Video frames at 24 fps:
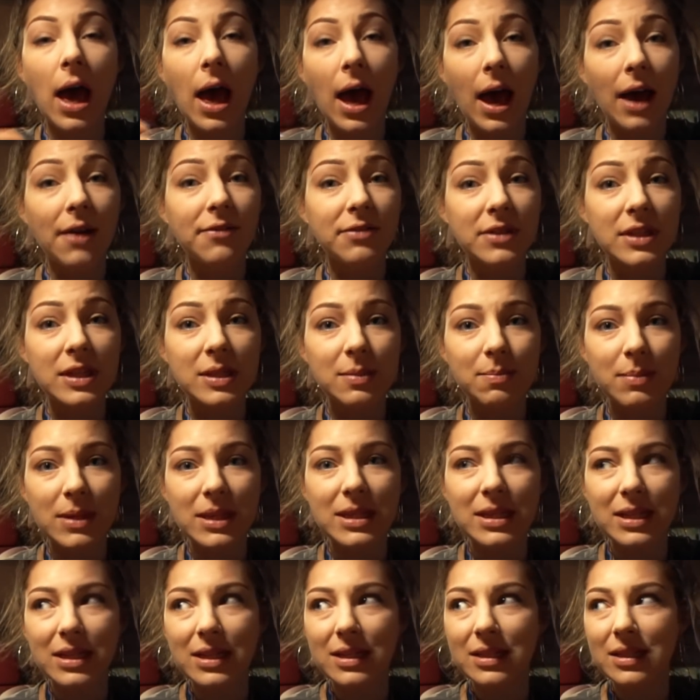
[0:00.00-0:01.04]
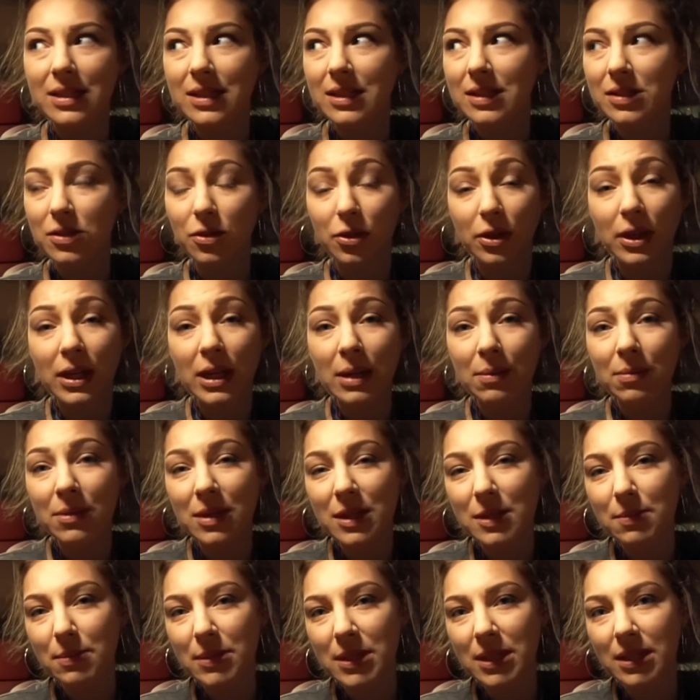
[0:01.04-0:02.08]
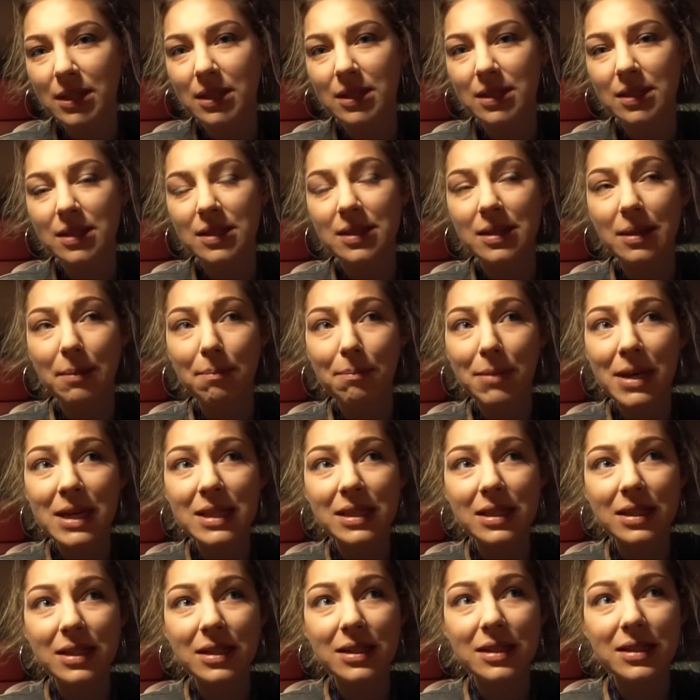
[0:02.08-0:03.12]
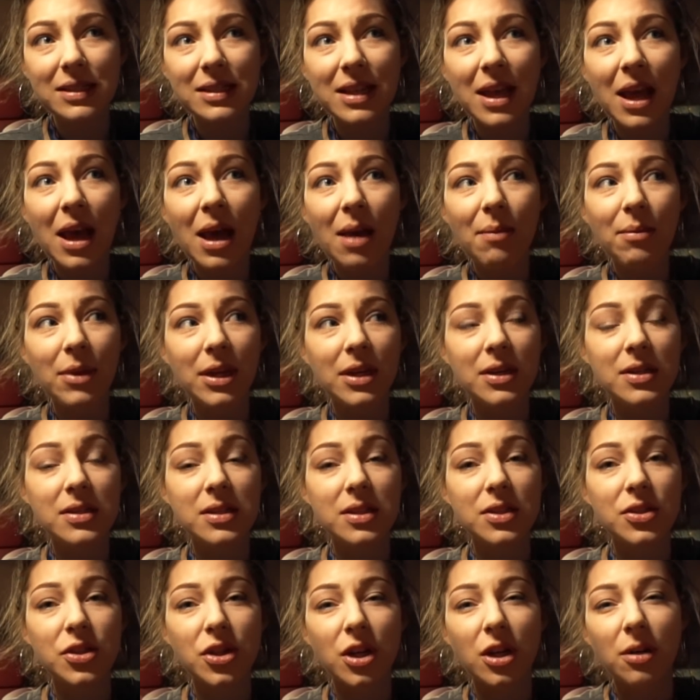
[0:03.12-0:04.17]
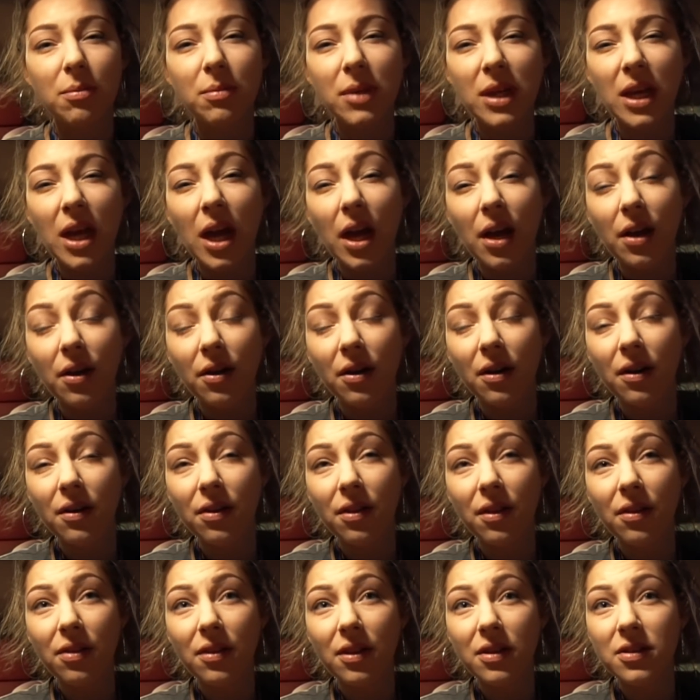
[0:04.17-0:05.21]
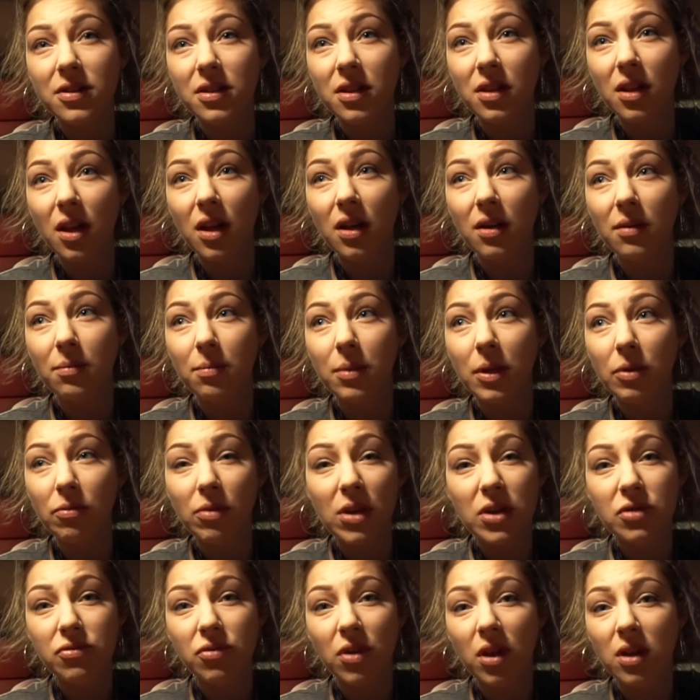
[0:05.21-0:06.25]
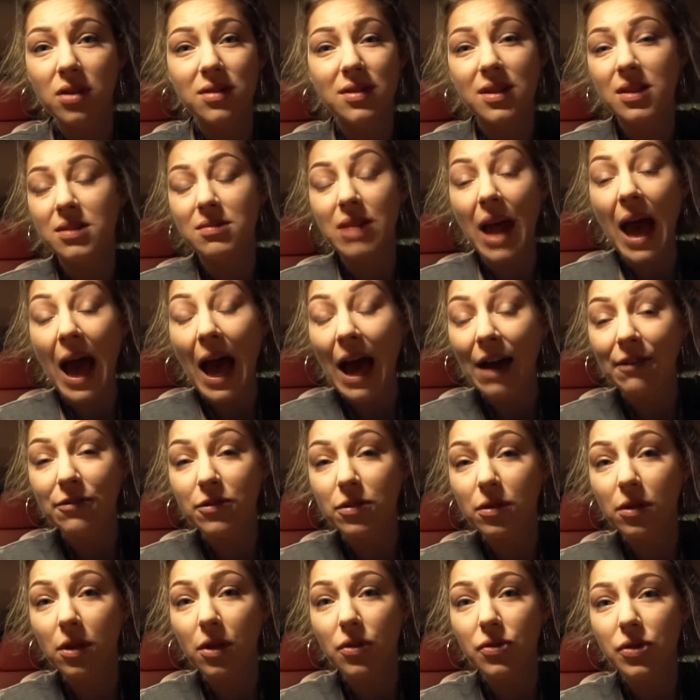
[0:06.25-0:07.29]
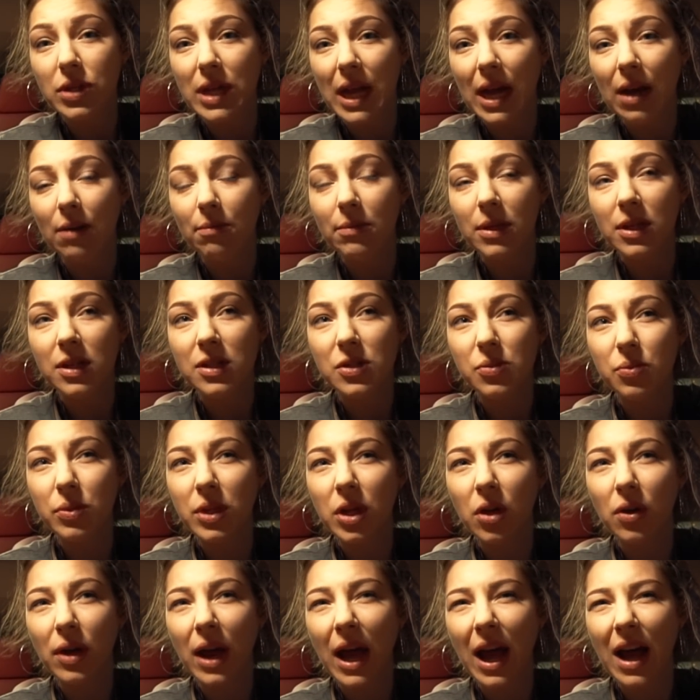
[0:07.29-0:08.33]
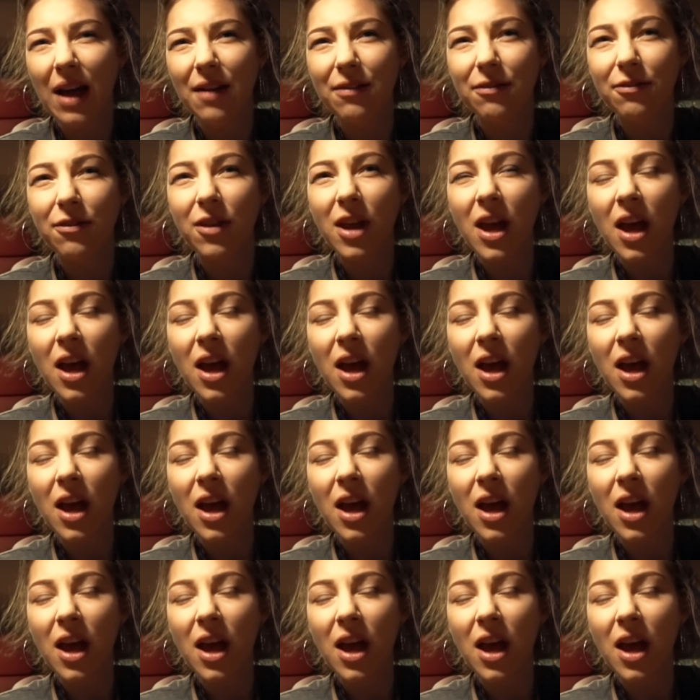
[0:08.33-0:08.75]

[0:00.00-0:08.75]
have these businesses or keep these businesses in business because in Germany I heard that there's a lot of restaurants that have to close down because we don't have